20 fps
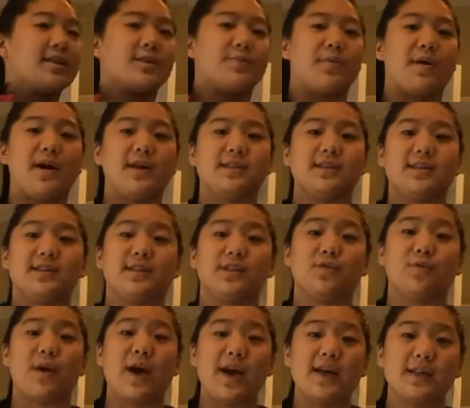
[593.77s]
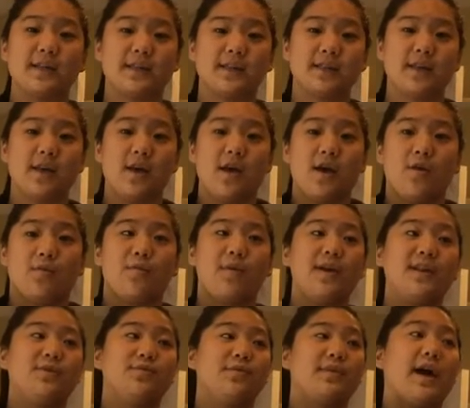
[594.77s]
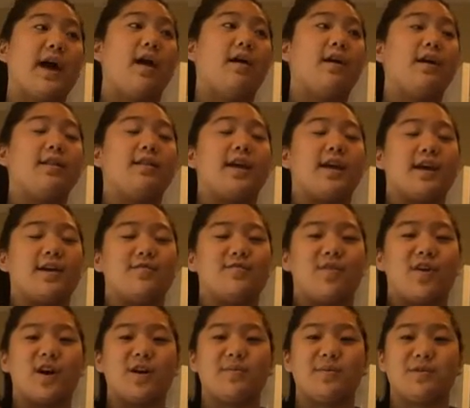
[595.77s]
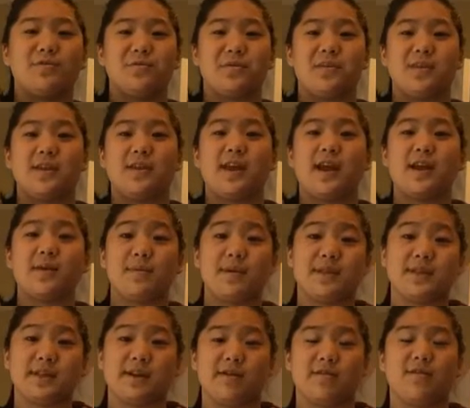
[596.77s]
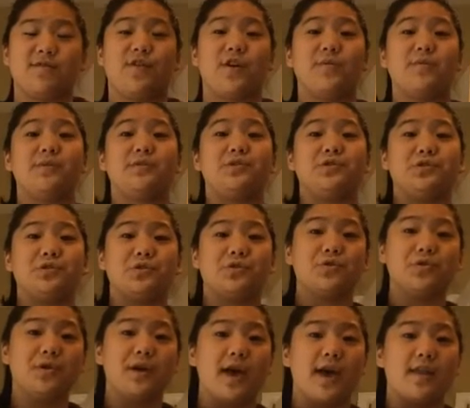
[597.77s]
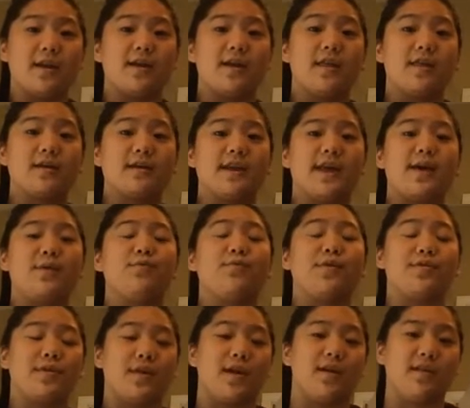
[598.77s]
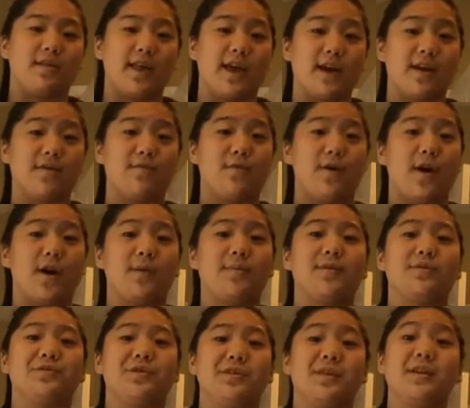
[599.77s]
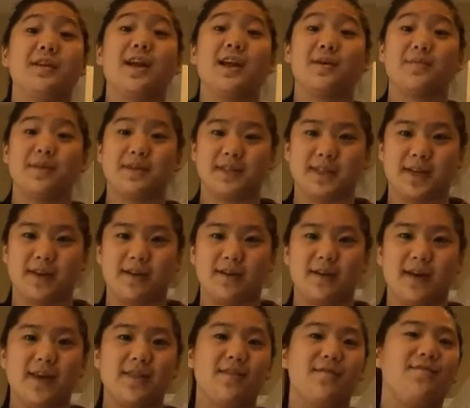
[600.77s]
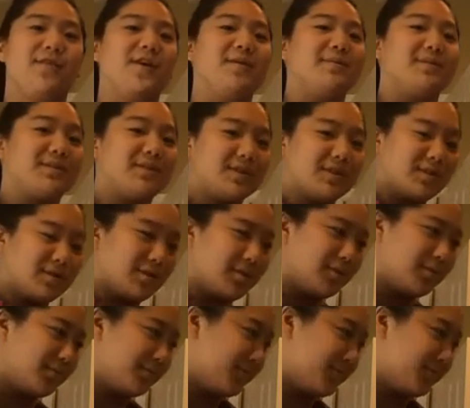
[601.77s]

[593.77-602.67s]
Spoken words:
this process twice. Once without a layer of water between the nanomaterial and the pharmaceutical, and another time with a layer of water between the nanomaterial in the pharmaceutical.